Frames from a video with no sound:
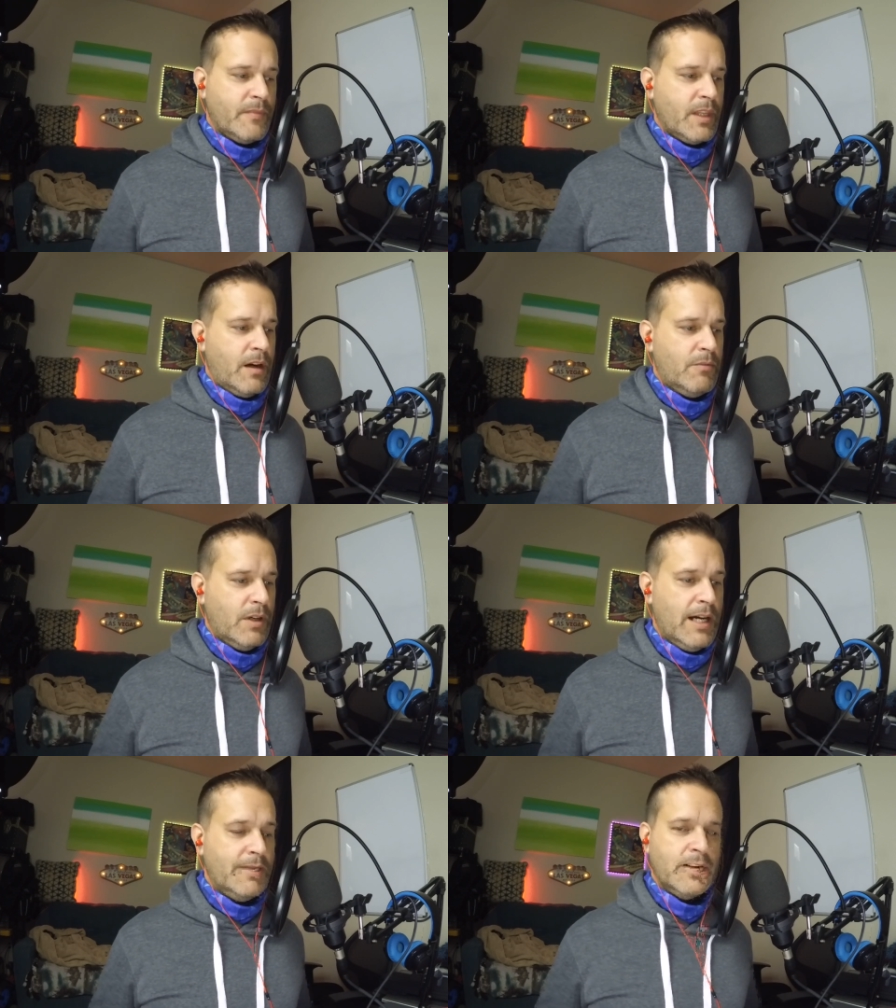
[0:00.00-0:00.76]
I will
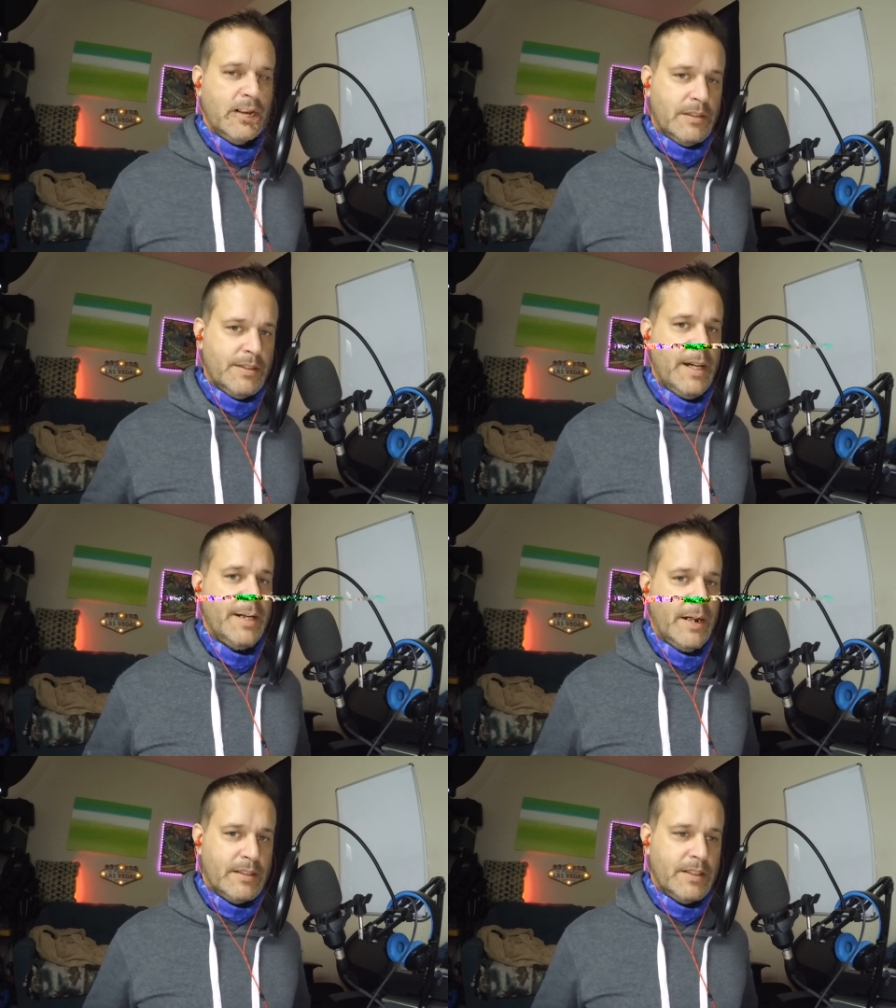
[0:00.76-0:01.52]
have to design
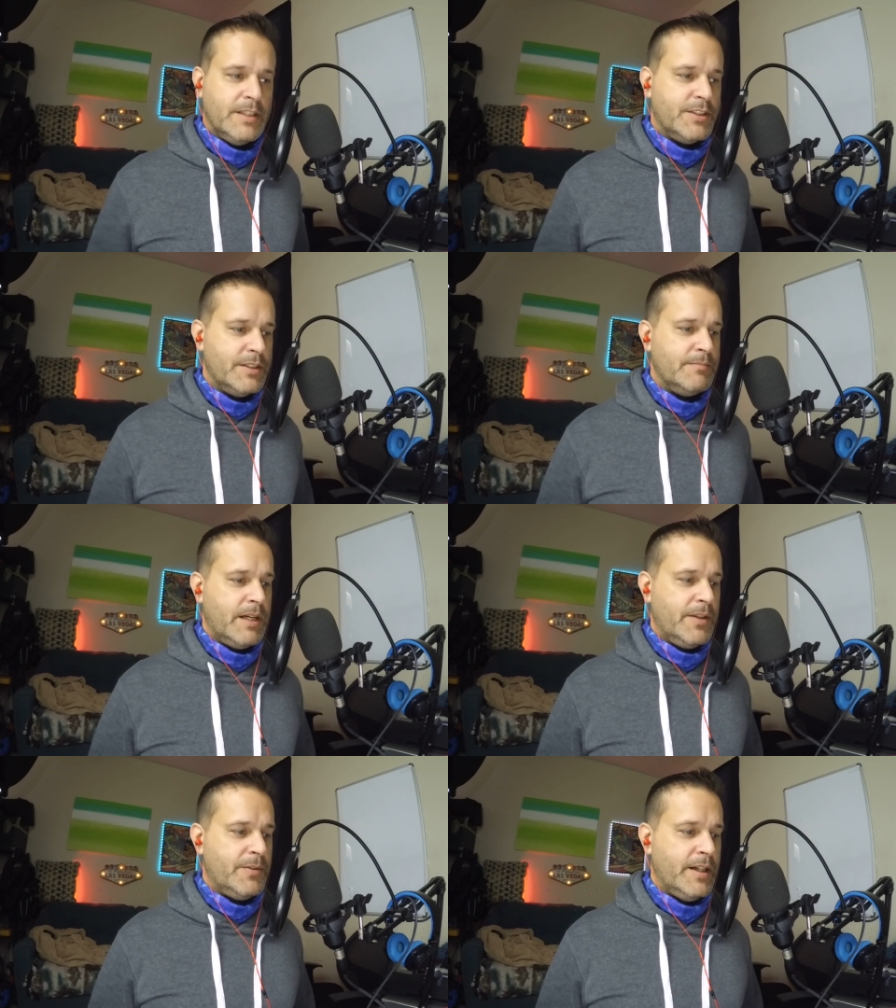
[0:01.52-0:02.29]
that t-shirt,
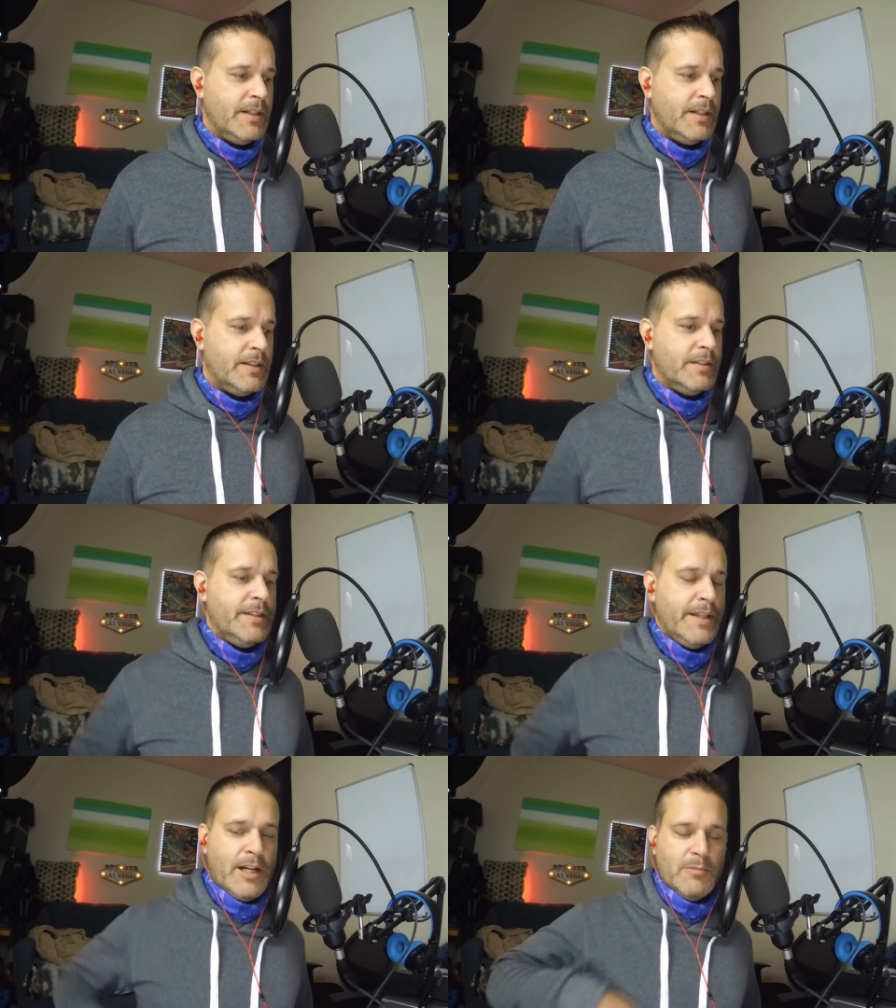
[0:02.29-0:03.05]
by the way, is
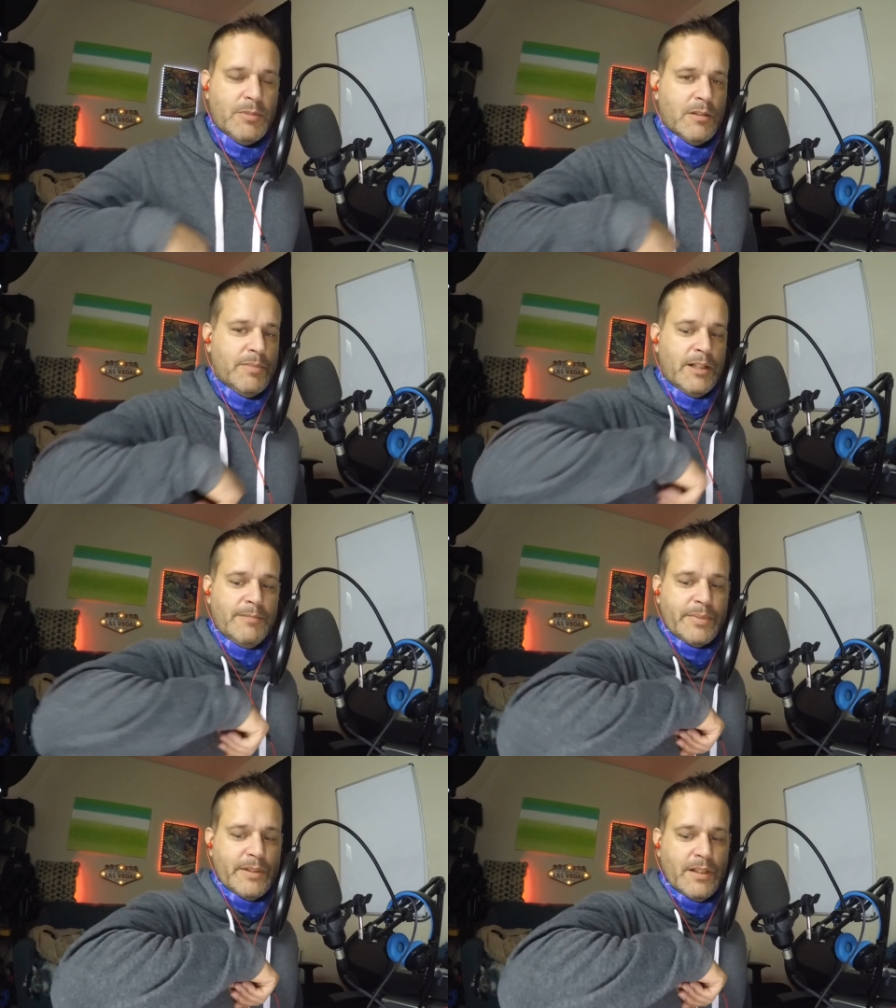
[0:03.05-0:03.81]
the elbow bump.